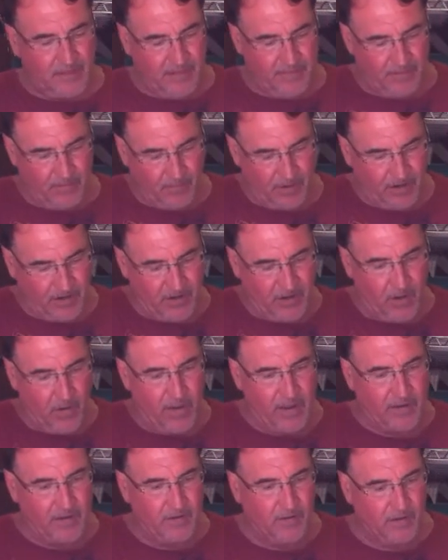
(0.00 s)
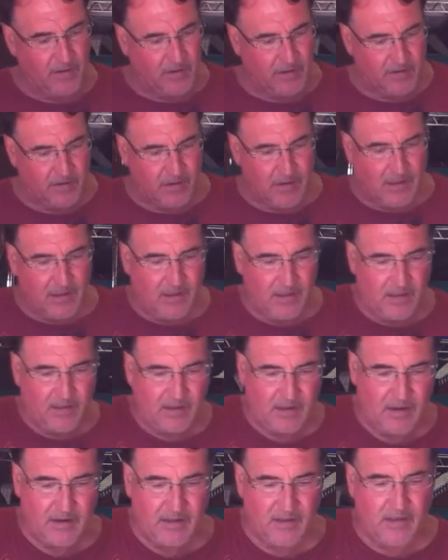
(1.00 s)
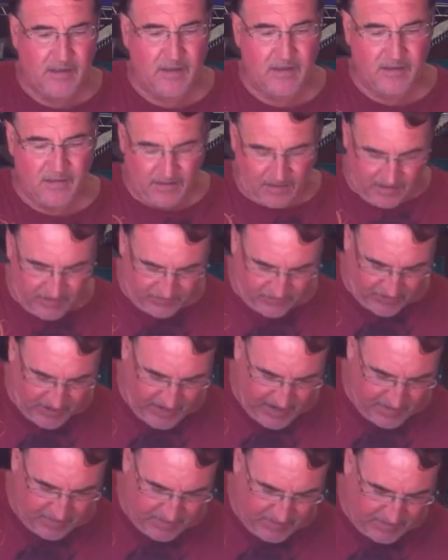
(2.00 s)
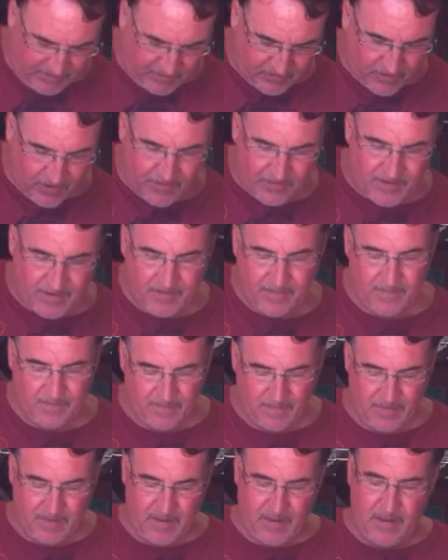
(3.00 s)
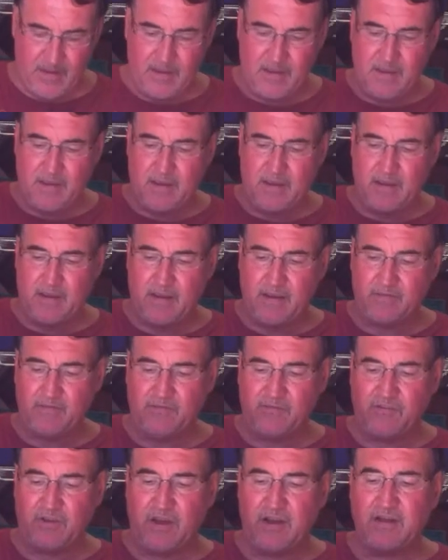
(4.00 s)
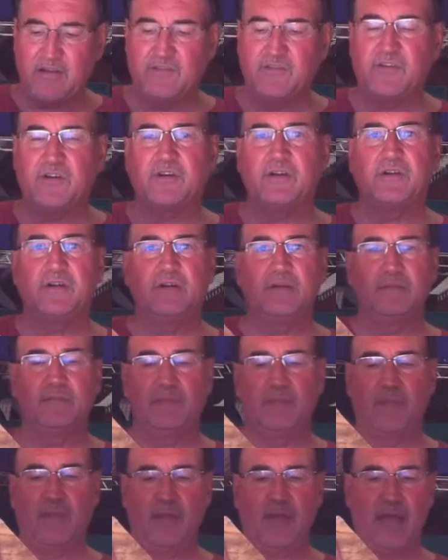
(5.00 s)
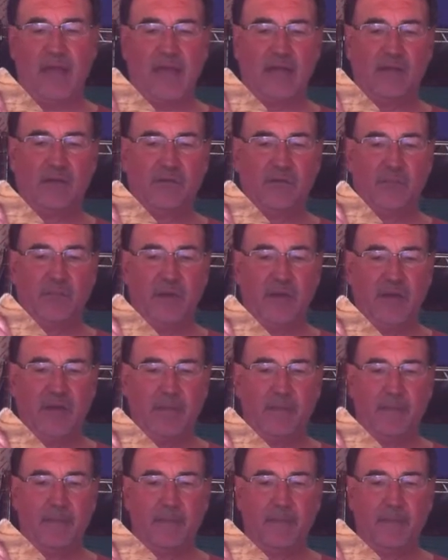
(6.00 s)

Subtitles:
And then we're going to go ahead and look at getting a side piece on there. And the sides are angled a bit,